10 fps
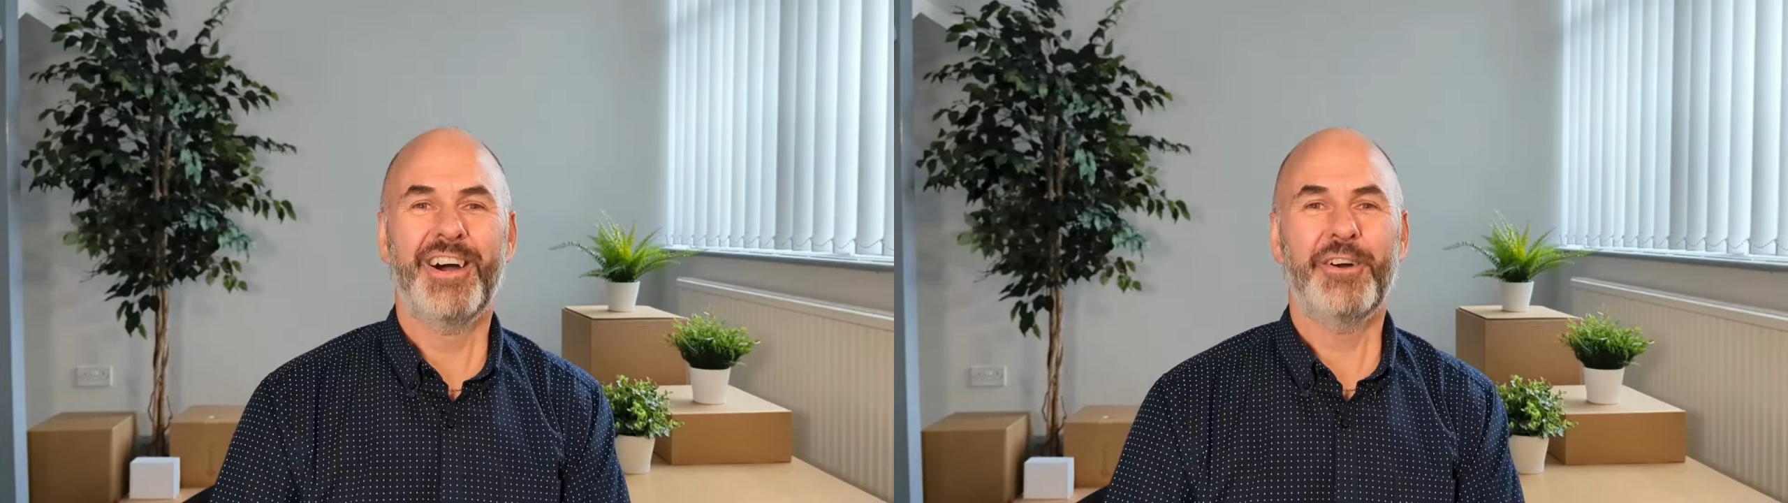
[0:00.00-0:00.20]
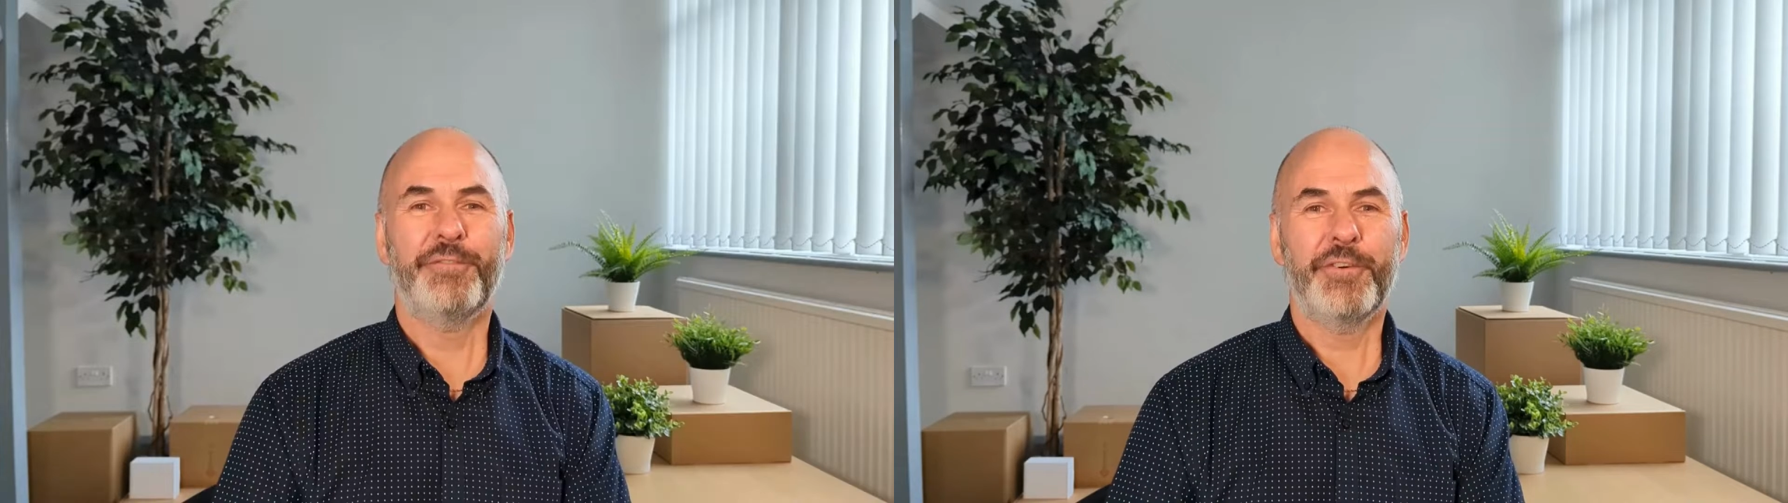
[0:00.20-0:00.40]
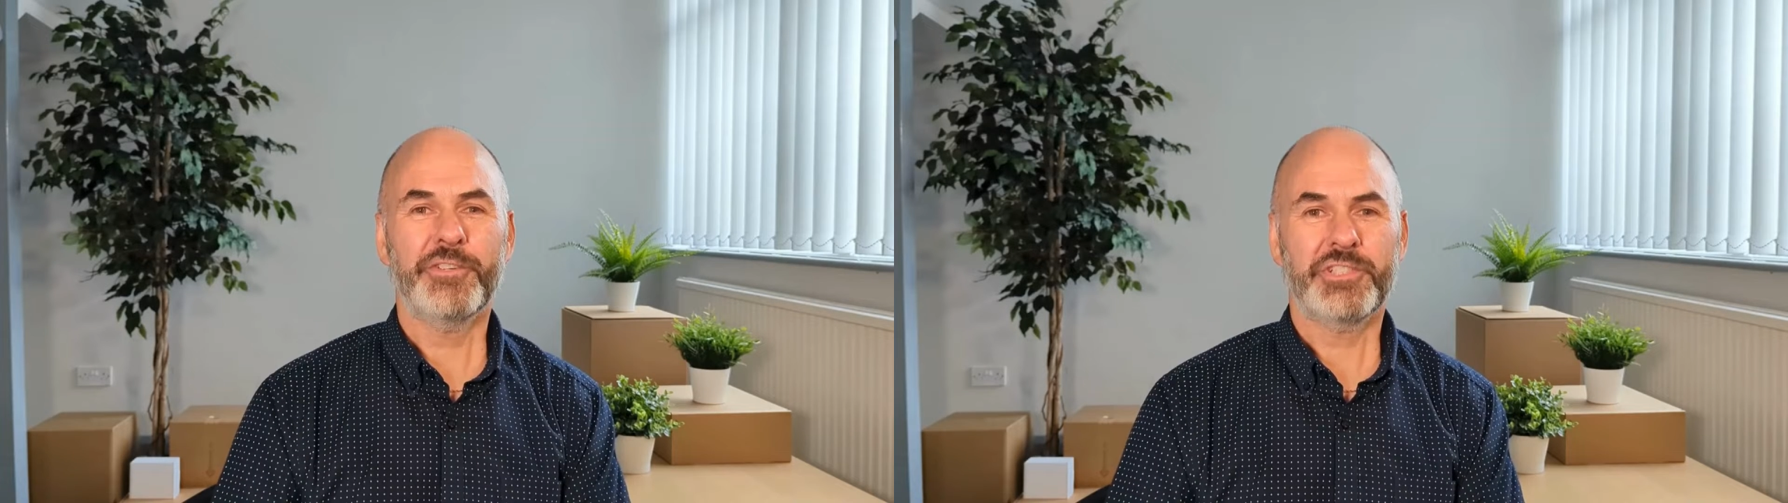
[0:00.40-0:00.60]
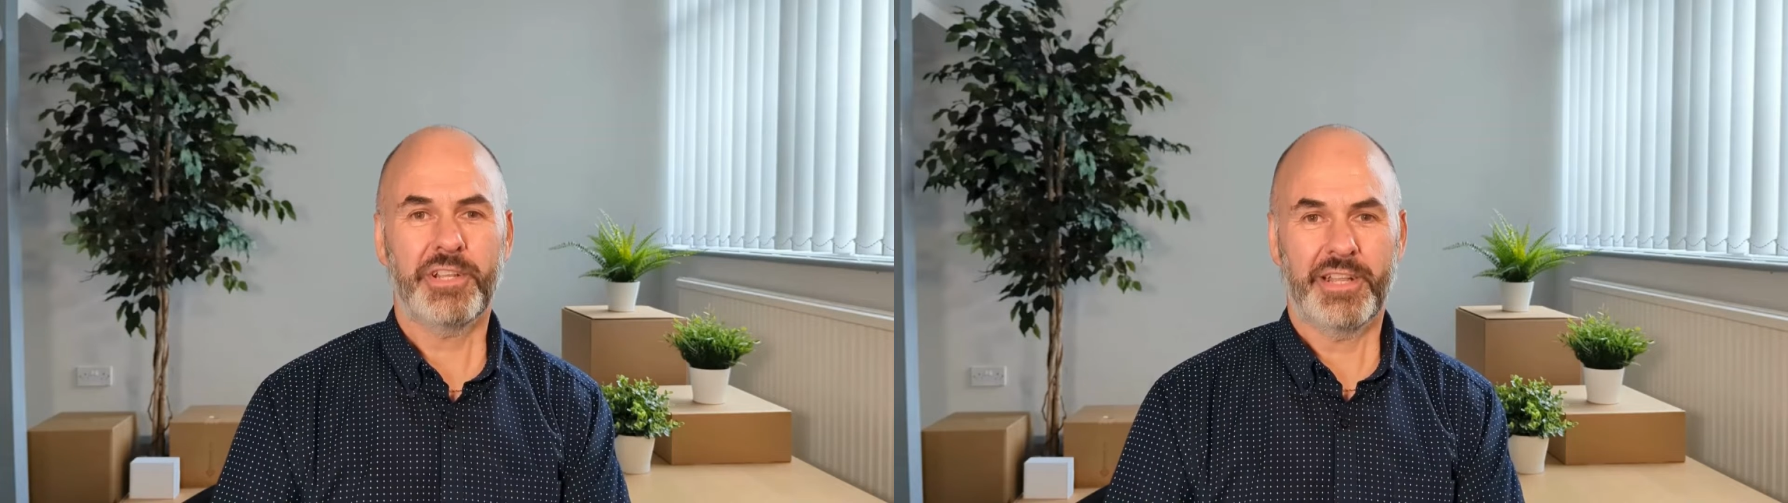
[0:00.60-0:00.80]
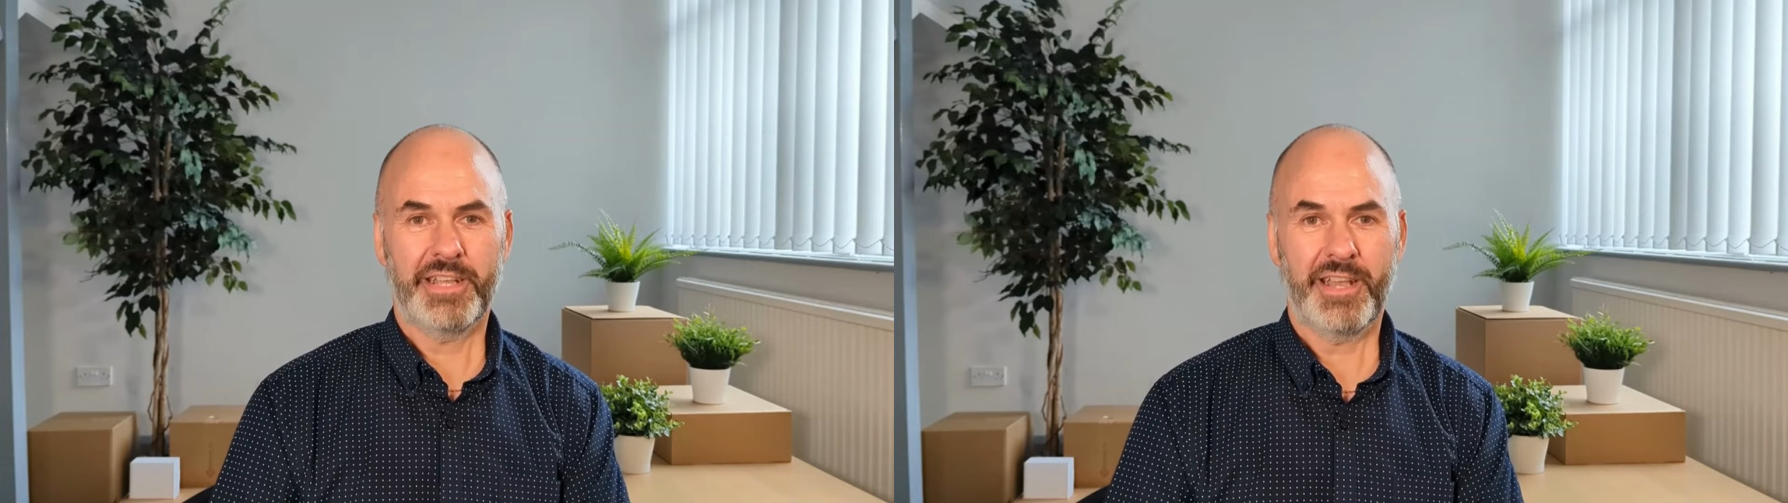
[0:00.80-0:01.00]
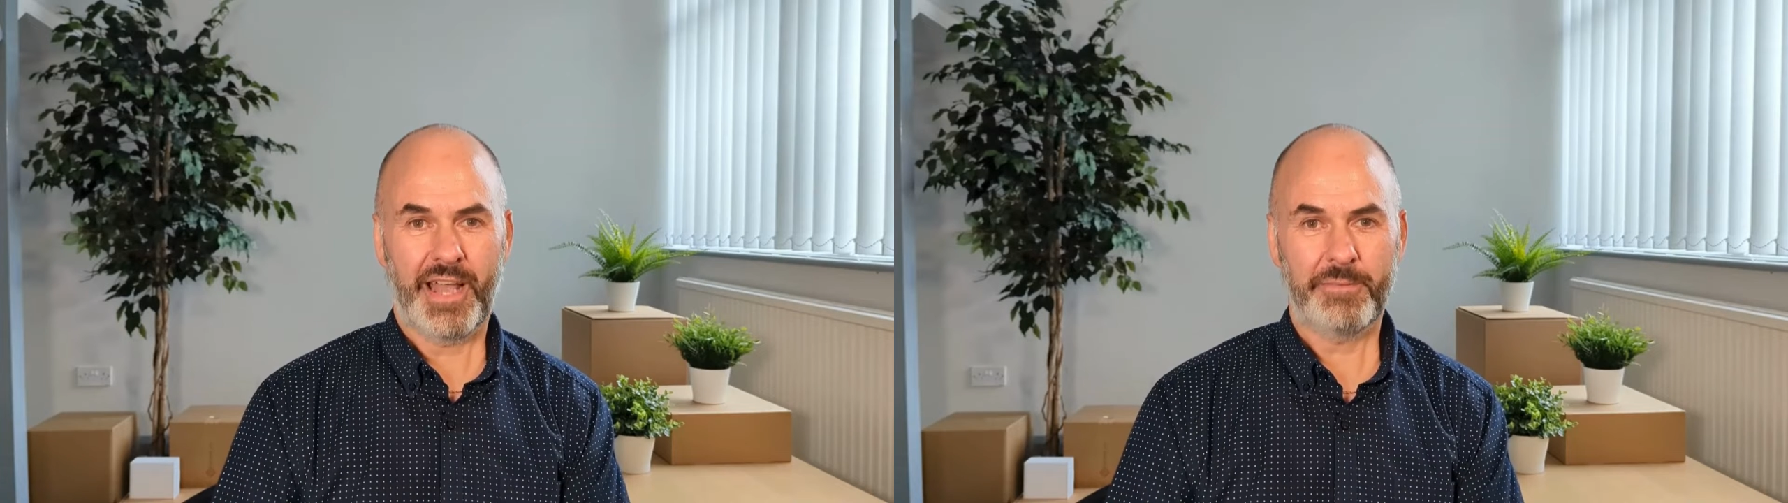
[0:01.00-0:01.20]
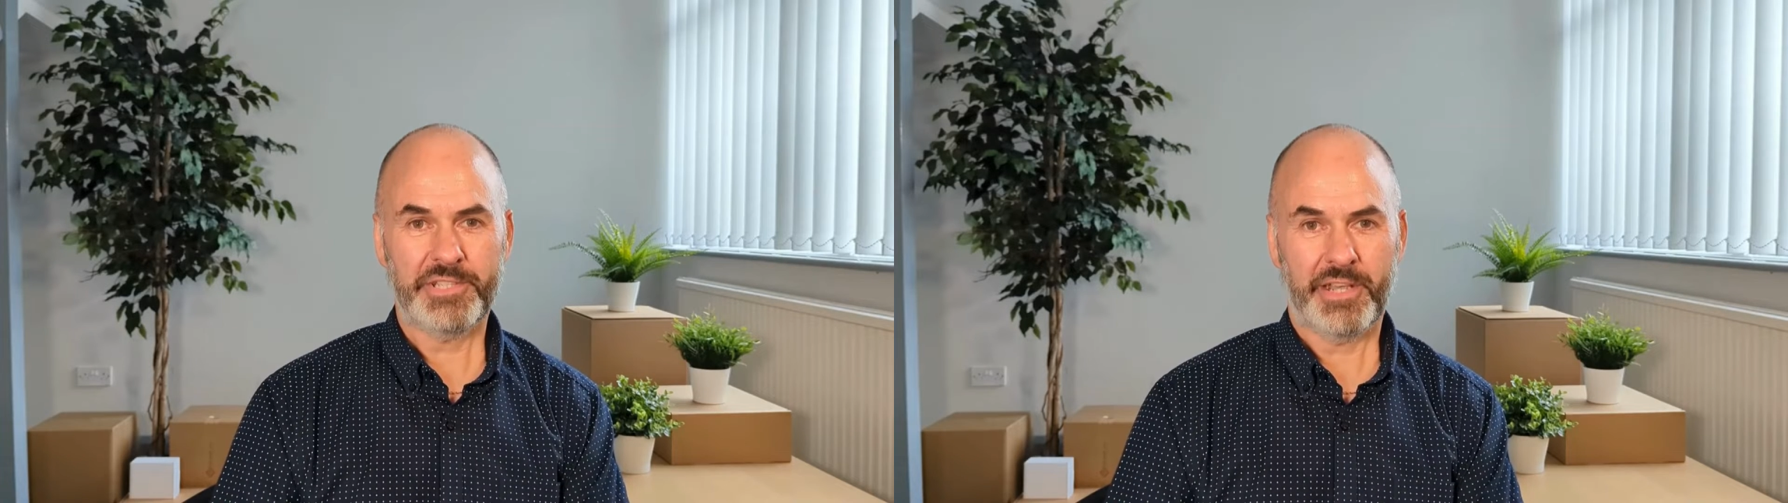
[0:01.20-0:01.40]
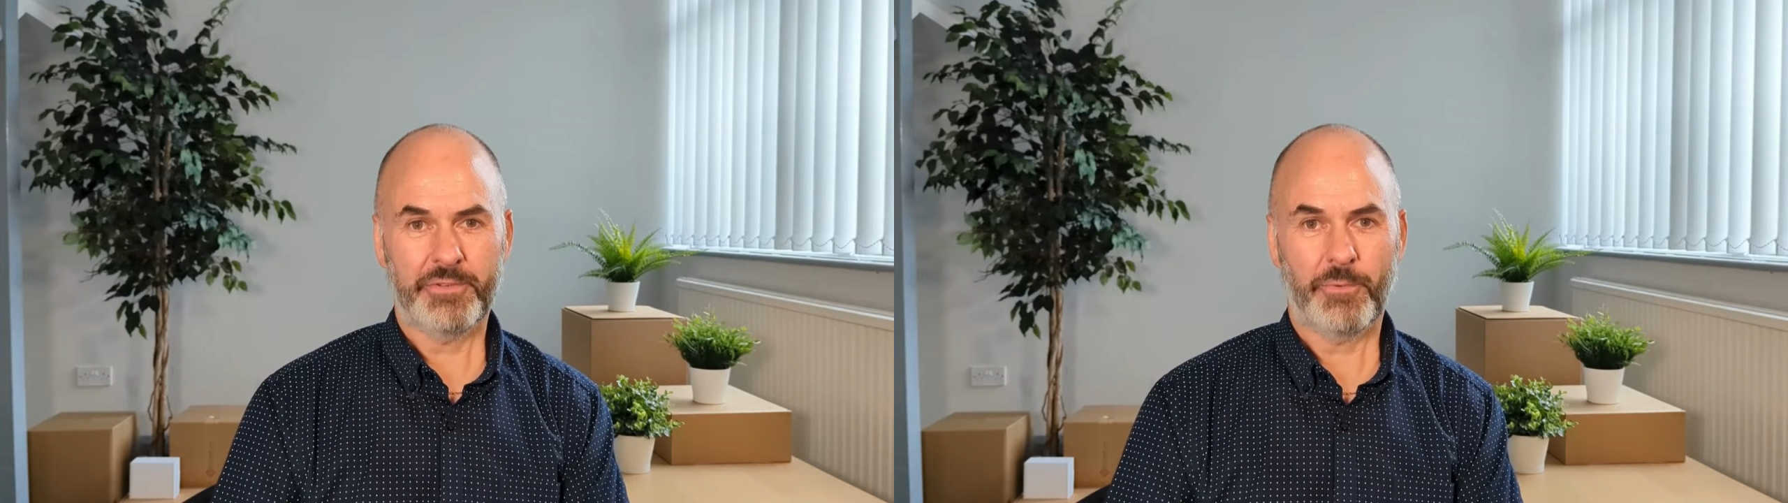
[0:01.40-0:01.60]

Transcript: Unfortunately, episode